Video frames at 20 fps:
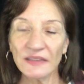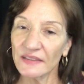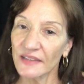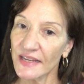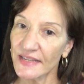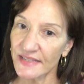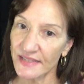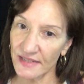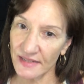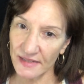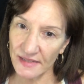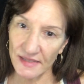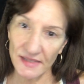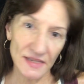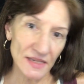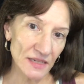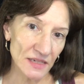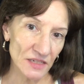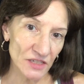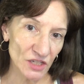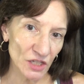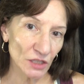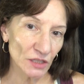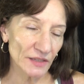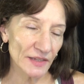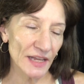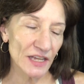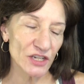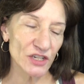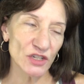lessons that
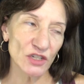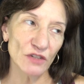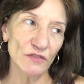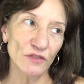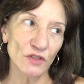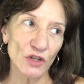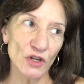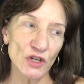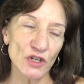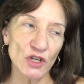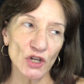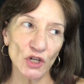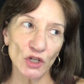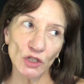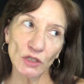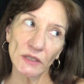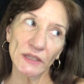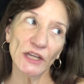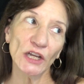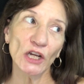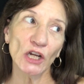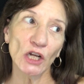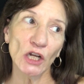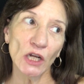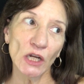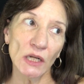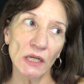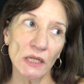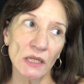I should have learned earlier,